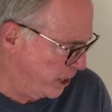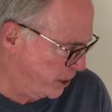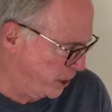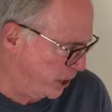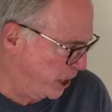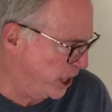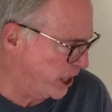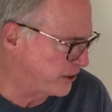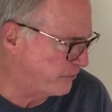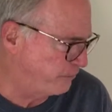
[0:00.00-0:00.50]

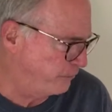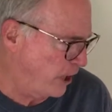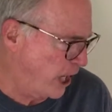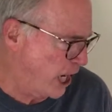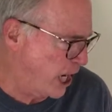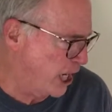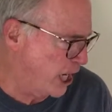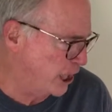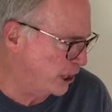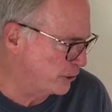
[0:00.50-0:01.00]
L.A.'s
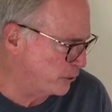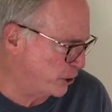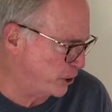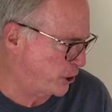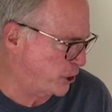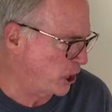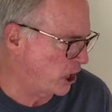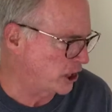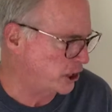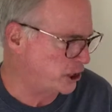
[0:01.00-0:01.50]
fine, the
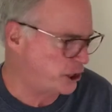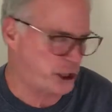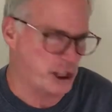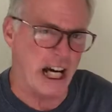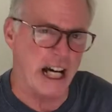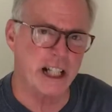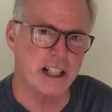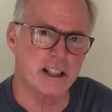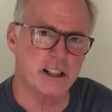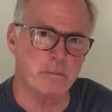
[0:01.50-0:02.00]
sun
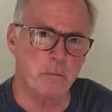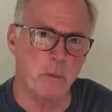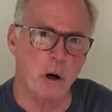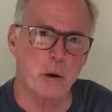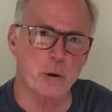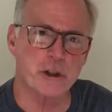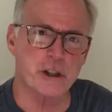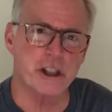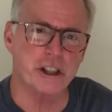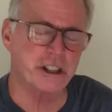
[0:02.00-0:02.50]
shines
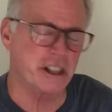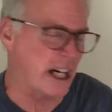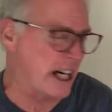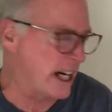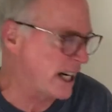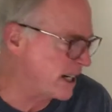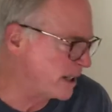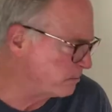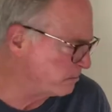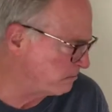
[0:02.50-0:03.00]
most of the
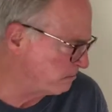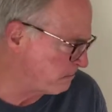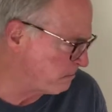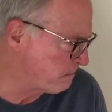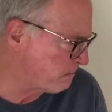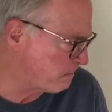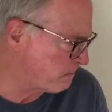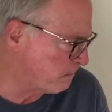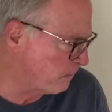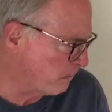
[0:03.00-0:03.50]
time,
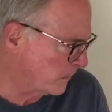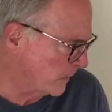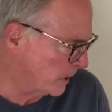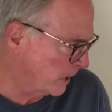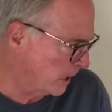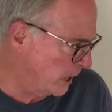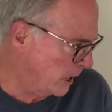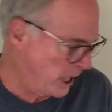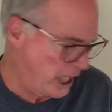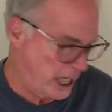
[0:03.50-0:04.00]

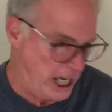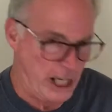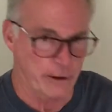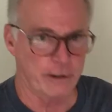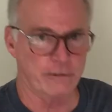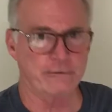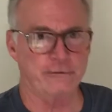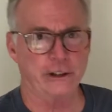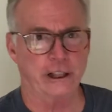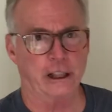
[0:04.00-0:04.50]
and the
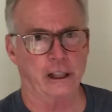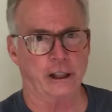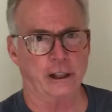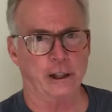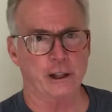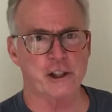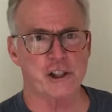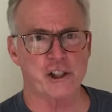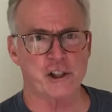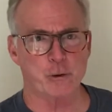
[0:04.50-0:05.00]
feeling
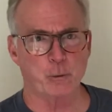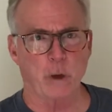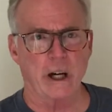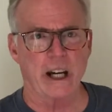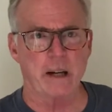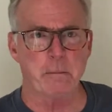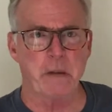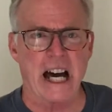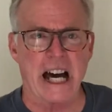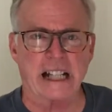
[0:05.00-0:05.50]
is
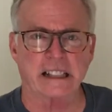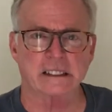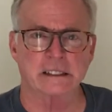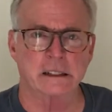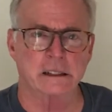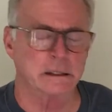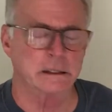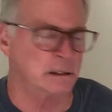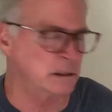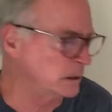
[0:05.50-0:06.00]
sway-backed.
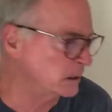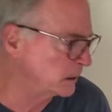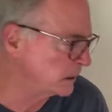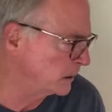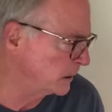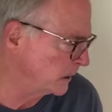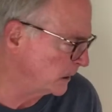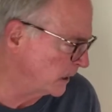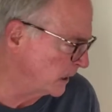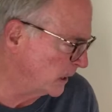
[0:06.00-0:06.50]

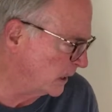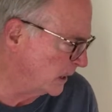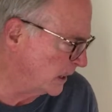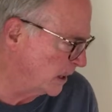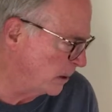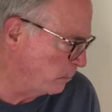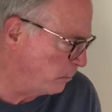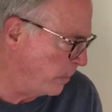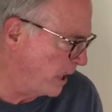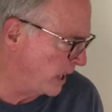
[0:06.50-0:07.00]

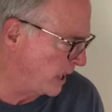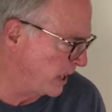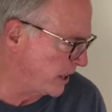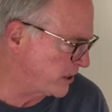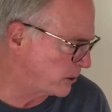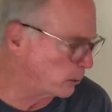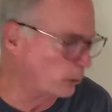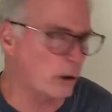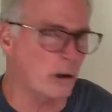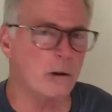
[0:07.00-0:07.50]
Bellies
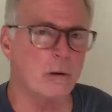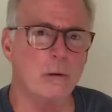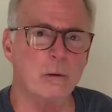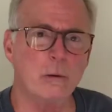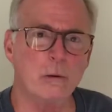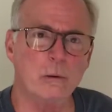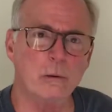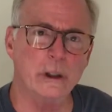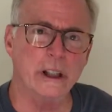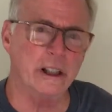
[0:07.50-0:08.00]
grow,
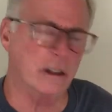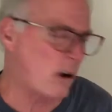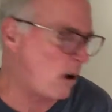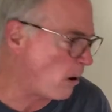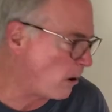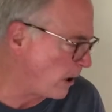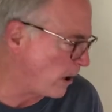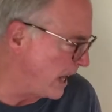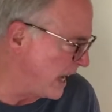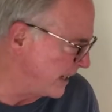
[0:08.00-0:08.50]
it
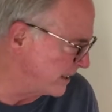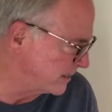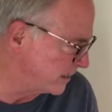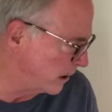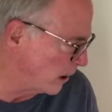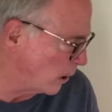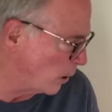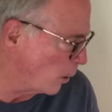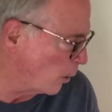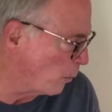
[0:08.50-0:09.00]
all hangs
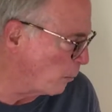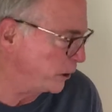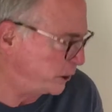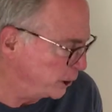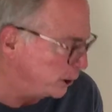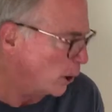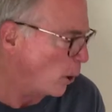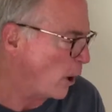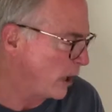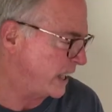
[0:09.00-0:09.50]
low, but you
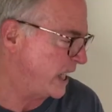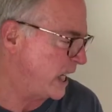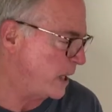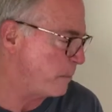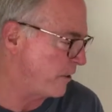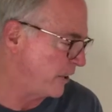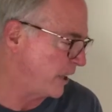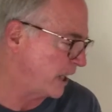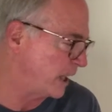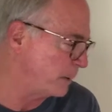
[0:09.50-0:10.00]
know I keep thinking